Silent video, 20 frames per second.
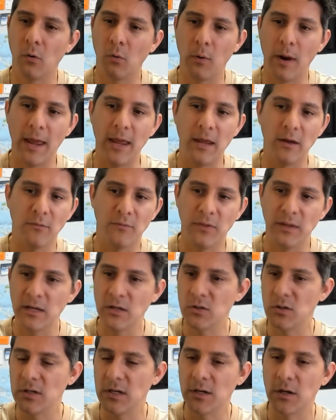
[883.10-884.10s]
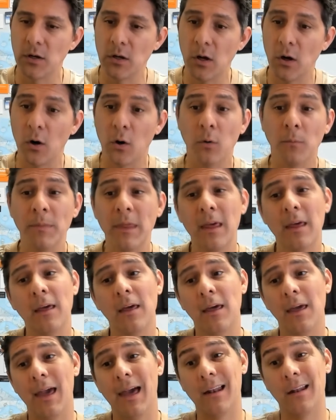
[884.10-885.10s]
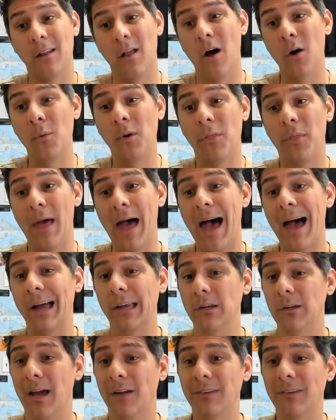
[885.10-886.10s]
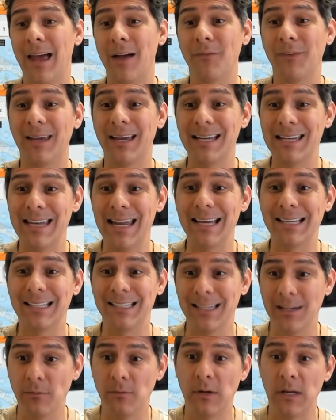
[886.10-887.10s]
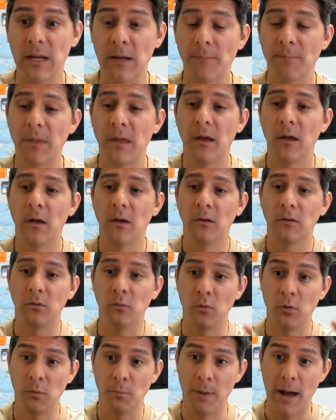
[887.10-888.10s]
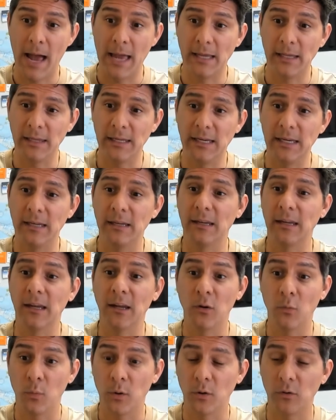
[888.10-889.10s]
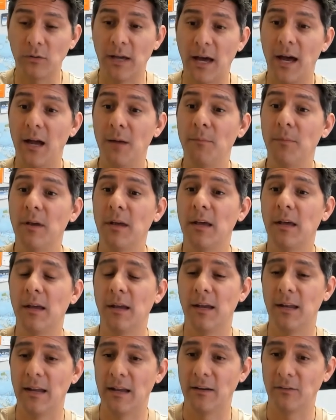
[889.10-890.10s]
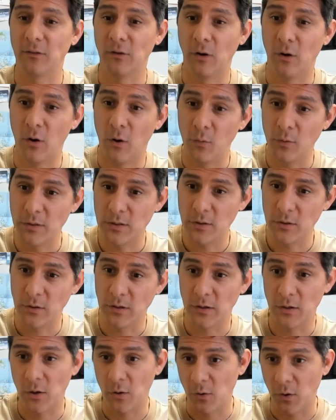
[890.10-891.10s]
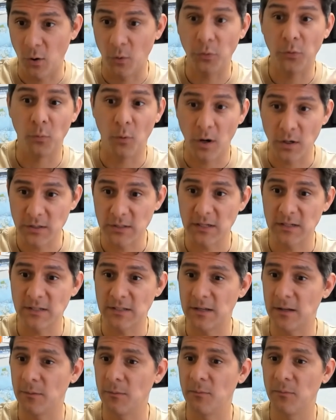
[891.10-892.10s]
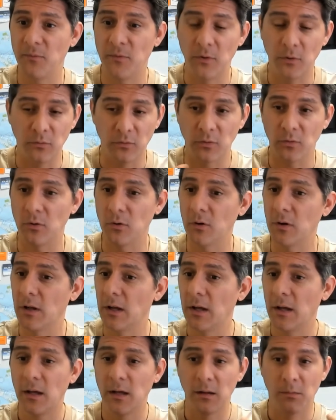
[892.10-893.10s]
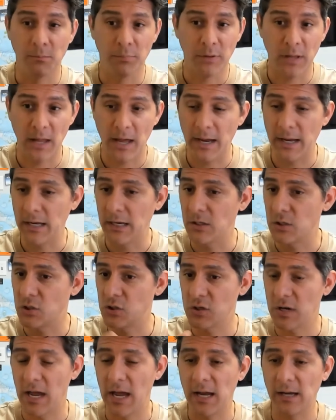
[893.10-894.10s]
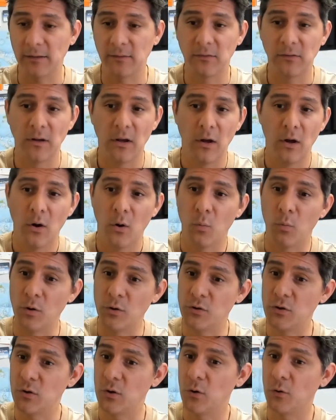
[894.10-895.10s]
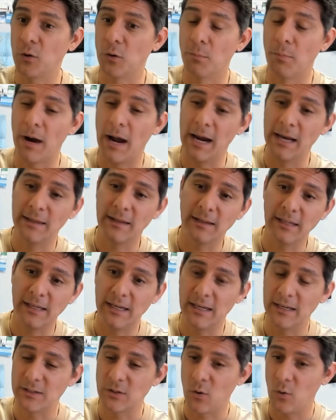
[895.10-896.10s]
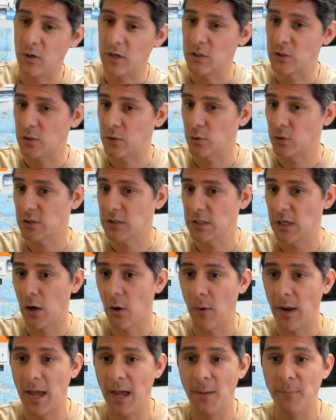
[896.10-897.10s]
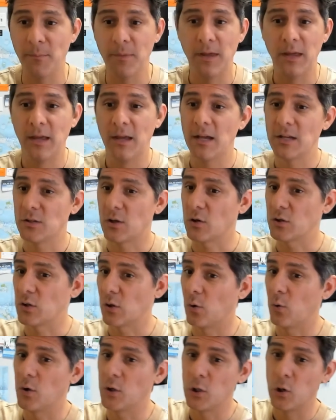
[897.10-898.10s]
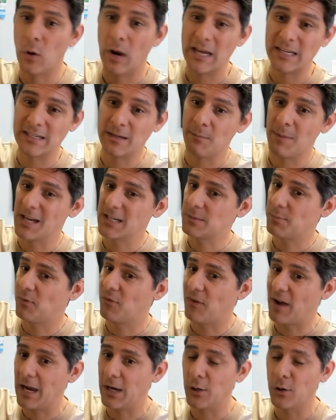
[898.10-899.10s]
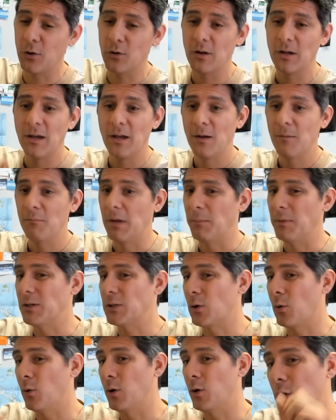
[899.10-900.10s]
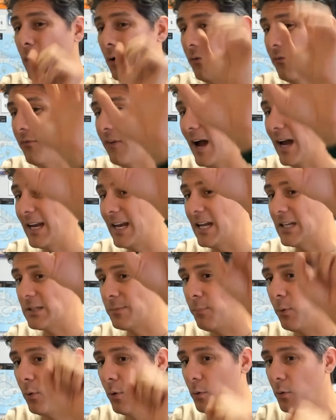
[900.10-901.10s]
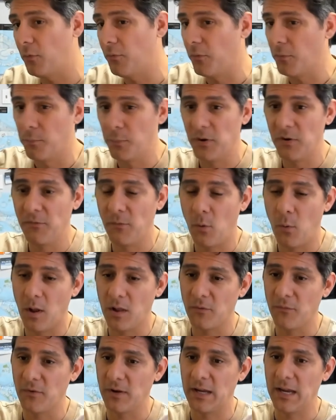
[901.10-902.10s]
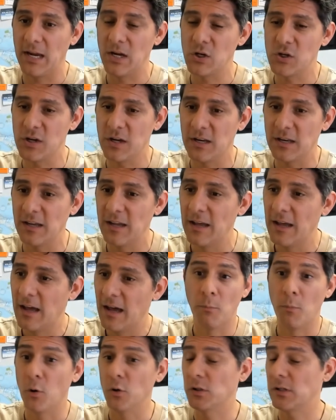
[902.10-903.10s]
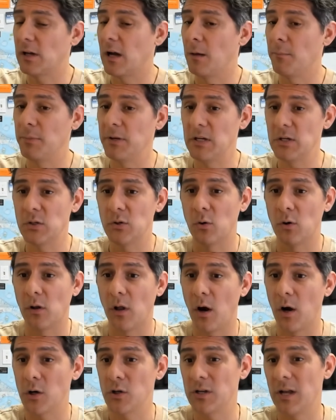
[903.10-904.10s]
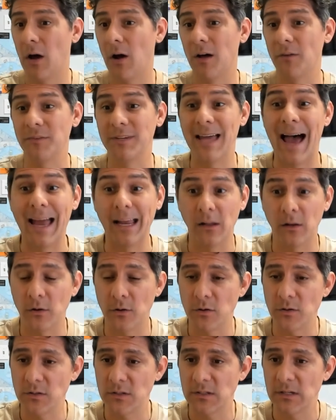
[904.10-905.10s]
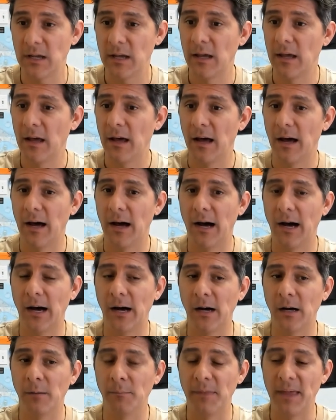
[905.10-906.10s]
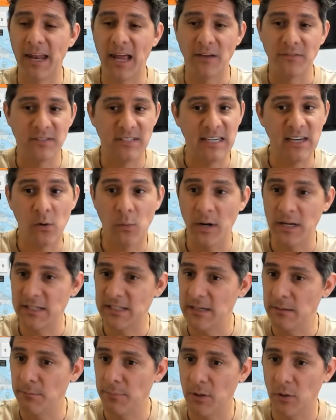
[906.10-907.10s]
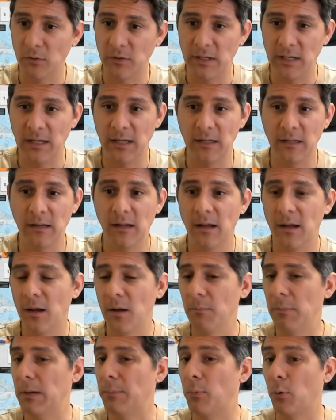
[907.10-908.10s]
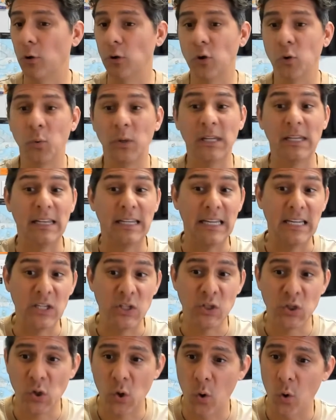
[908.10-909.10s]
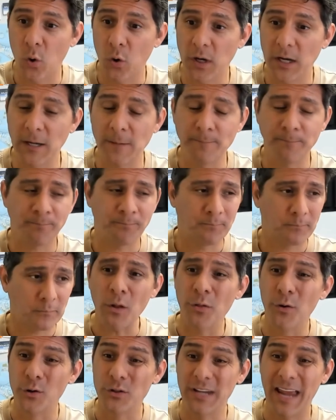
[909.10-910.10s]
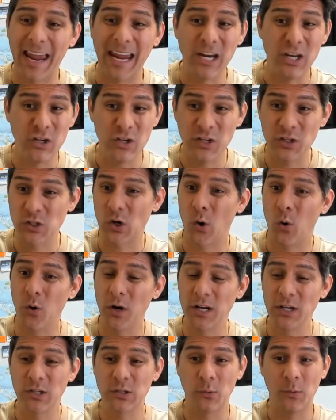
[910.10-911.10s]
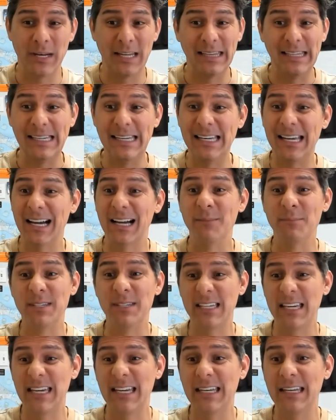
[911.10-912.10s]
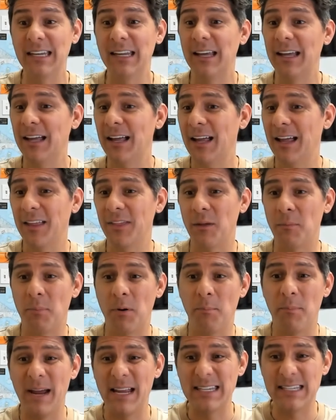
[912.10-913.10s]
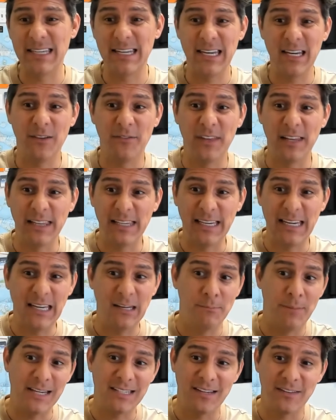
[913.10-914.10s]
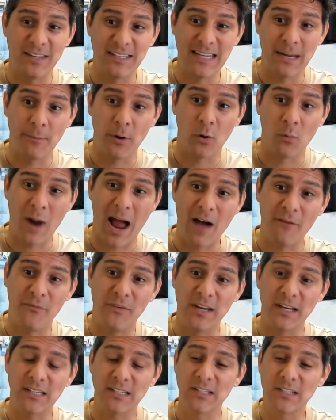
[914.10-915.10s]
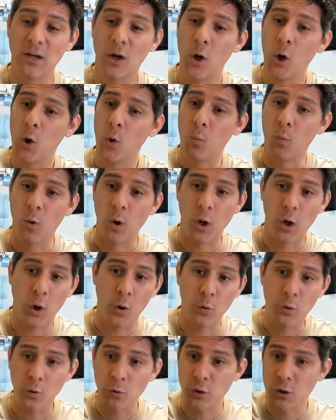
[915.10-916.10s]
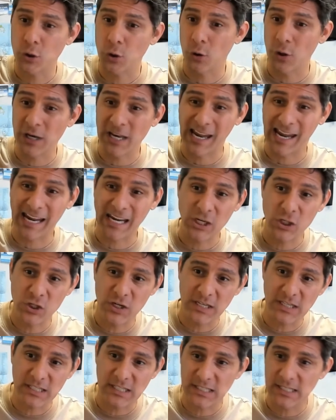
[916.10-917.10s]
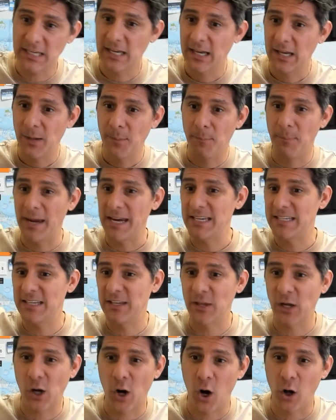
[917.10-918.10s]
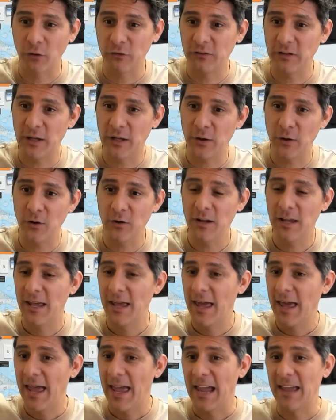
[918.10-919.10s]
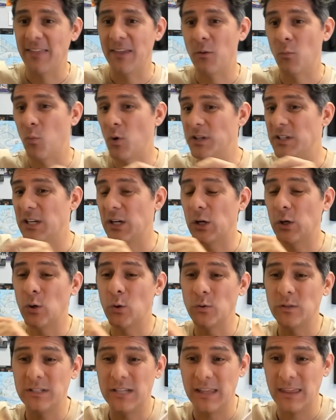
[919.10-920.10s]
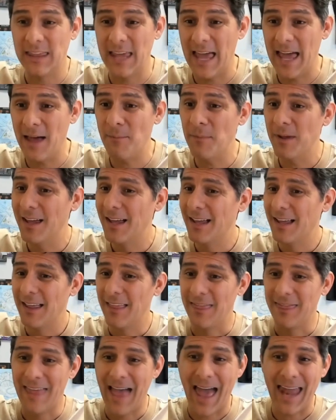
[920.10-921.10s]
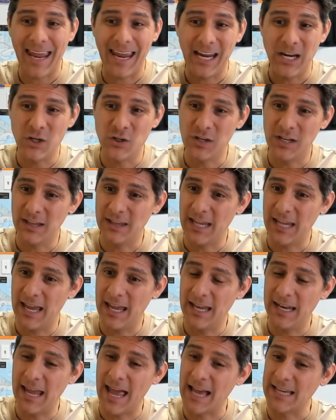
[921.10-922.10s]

array of things you need to know. And along with that, you have to have connectivity. So when you buy a lead in real time, it has to go through our system, filter, compliance checks. Once you know you're buying the lead, it's going into your CRM. It's also going to your SMS provider. Maybe it's to your finance portal for pre-qualification. Most companies who are large now have dialers that have sequencing built in. People are doing lead scoring. There's agent scoring. So when a lead comes in, the propensity of the lead based on the demographics will go to certain agents based in the call center. And then once it goes to them, that agent then